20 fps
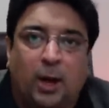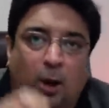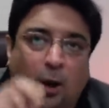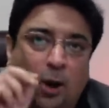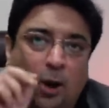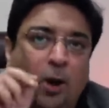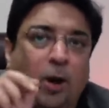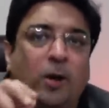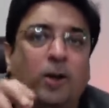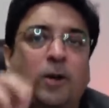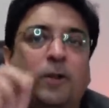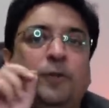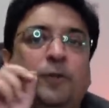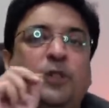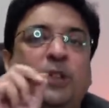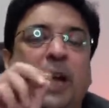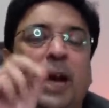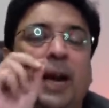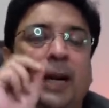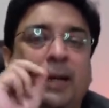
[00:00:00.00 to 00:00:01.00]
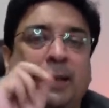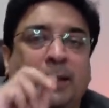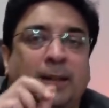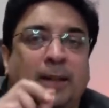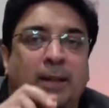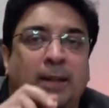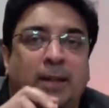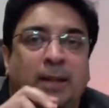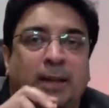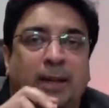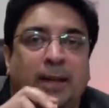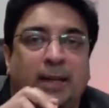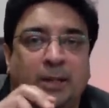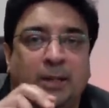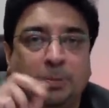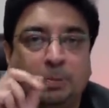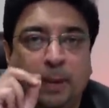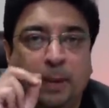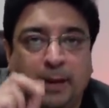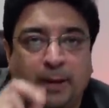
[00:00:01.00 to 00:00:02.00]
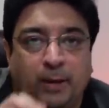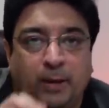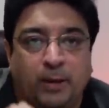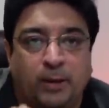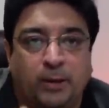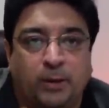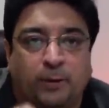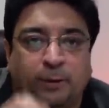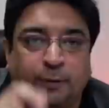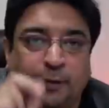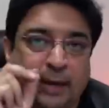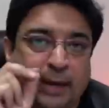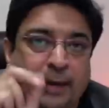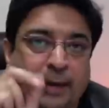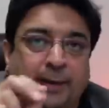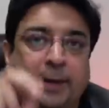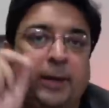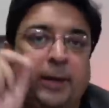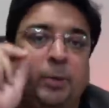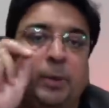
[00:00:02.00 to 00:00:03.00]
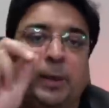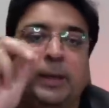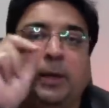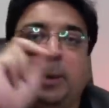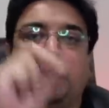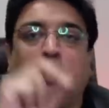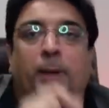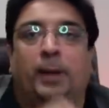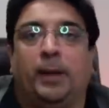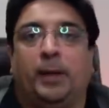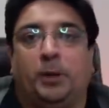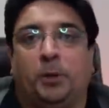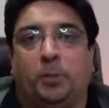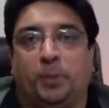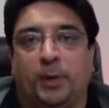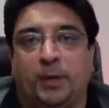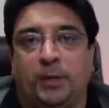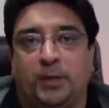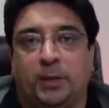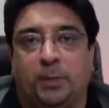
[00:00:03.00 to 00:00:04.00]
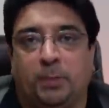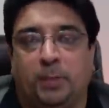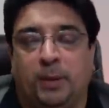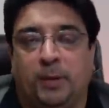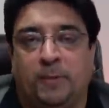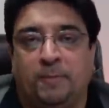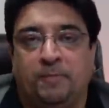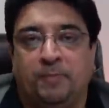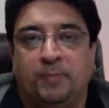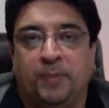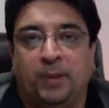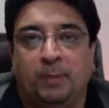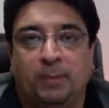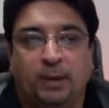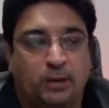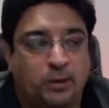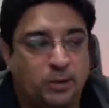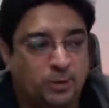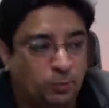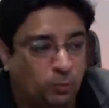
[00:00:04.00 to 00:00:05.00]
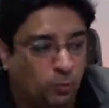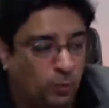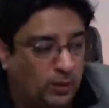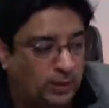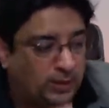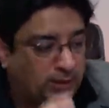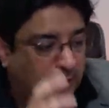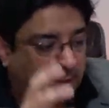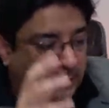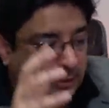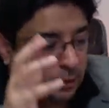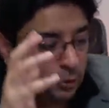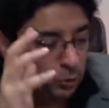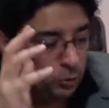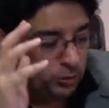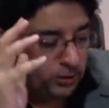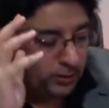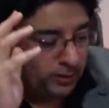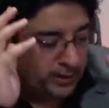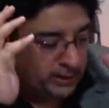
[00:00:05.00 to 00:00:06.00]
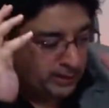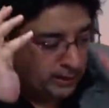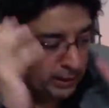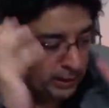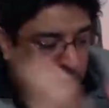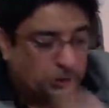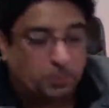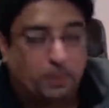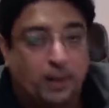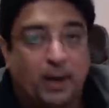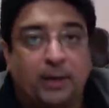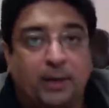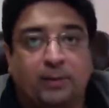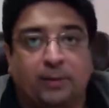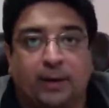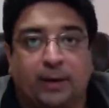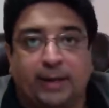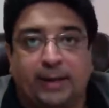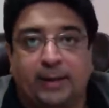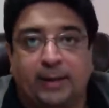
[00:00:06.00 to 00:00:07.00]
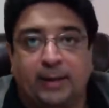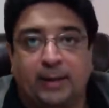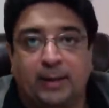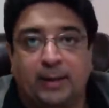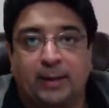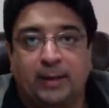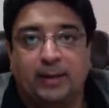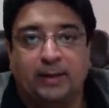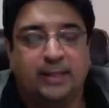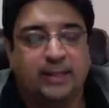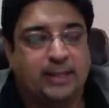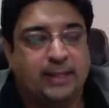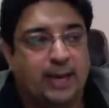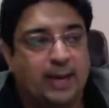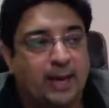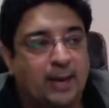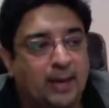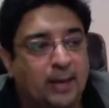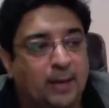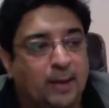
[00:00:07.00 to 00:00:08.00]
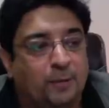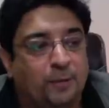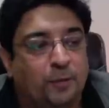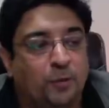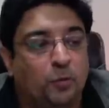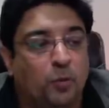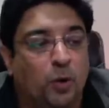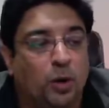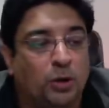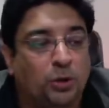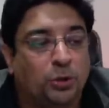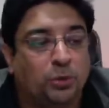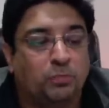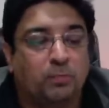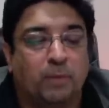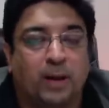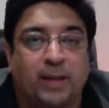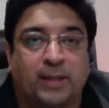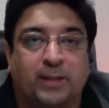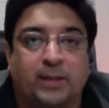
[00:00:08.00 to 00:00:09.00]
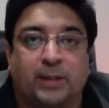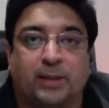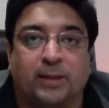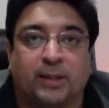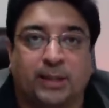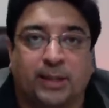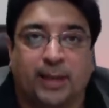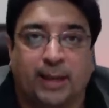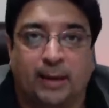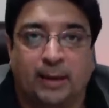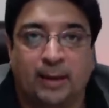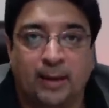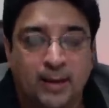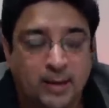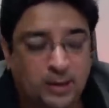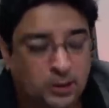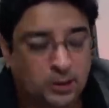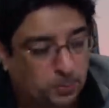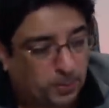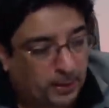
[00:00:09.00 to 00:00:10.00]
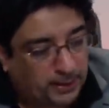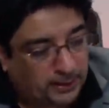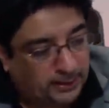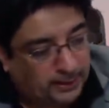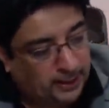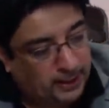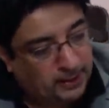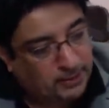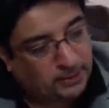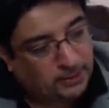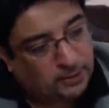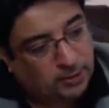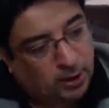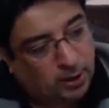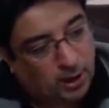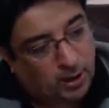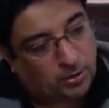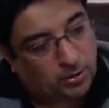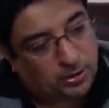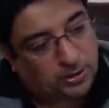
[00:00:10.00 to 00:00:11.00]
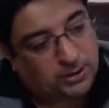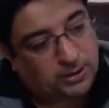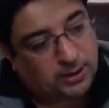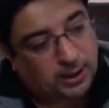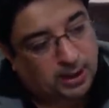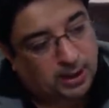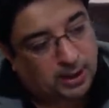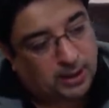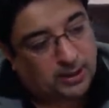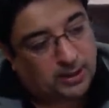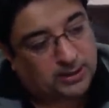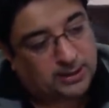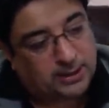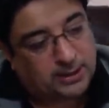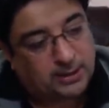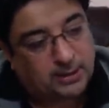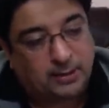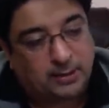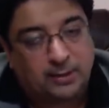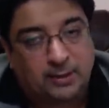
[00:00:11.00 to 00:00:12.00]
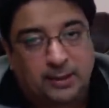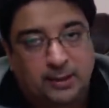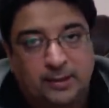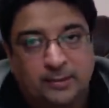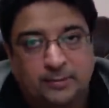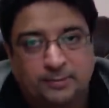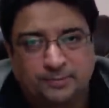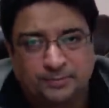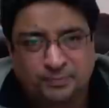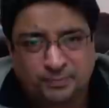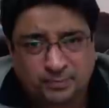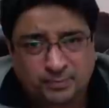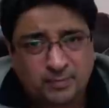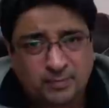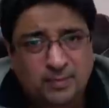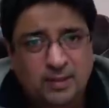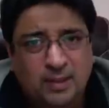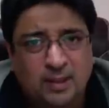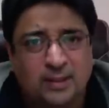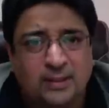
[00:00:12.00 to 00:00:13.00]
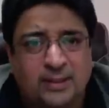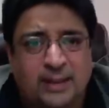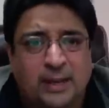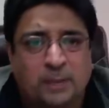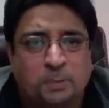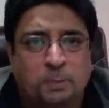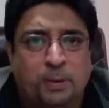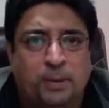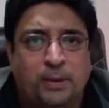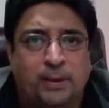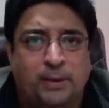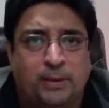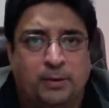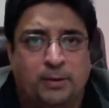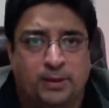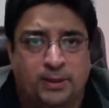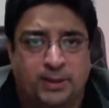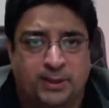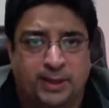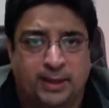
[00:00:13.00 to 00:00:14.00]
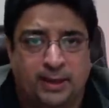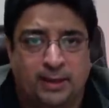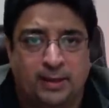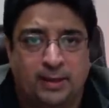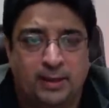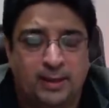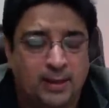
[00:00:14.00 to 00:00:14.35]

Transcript: all of that is because of 80-20 Pareto principle. Because once I do the research part right, they say, if you want to master a skill, spend 10,000 hours in learning that particular skill.